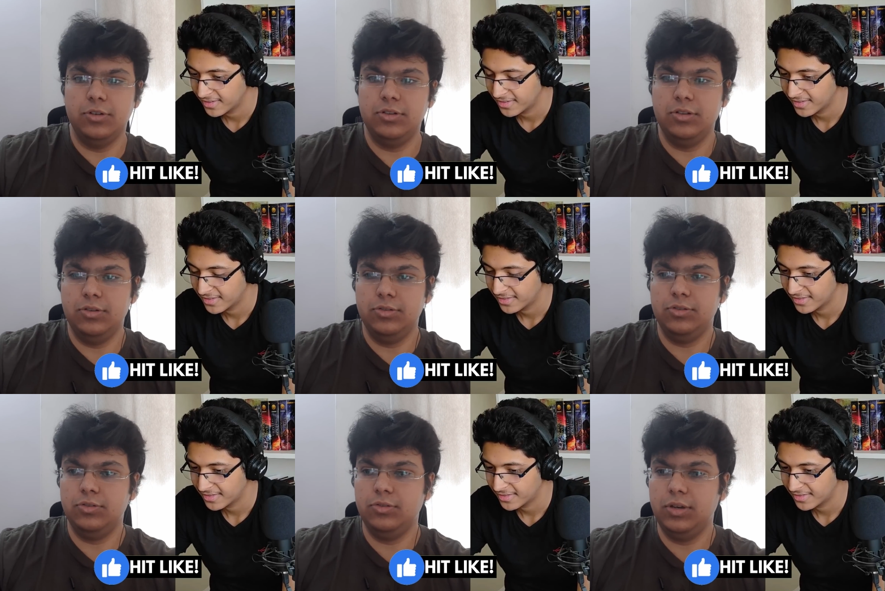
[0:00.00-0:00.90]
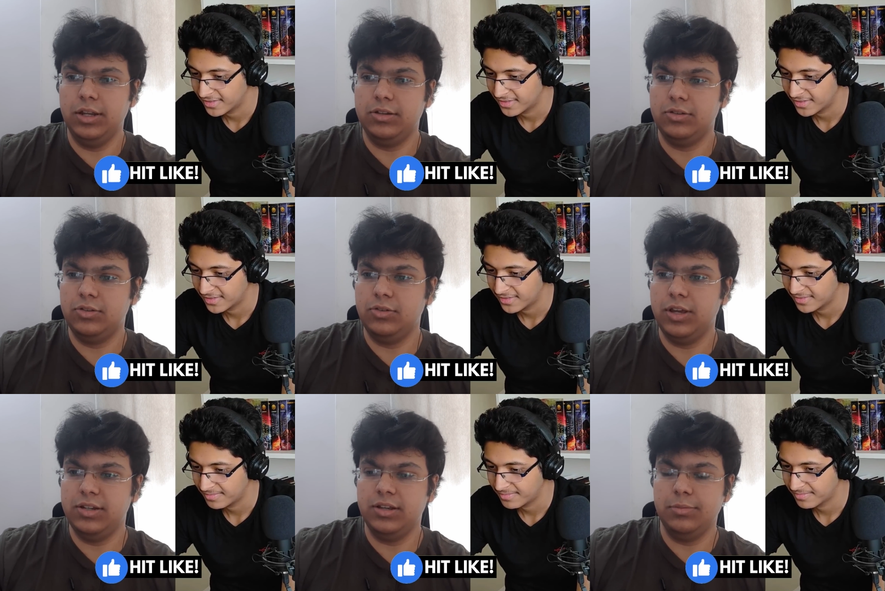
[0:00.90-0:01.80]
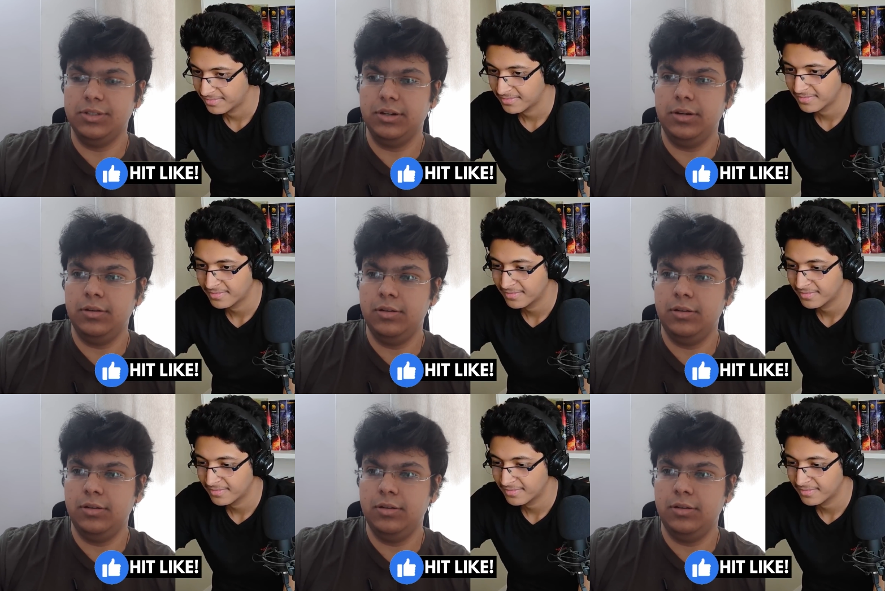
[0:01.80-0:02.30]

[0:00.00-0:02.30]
Speaker 1: so, so like should i share my screen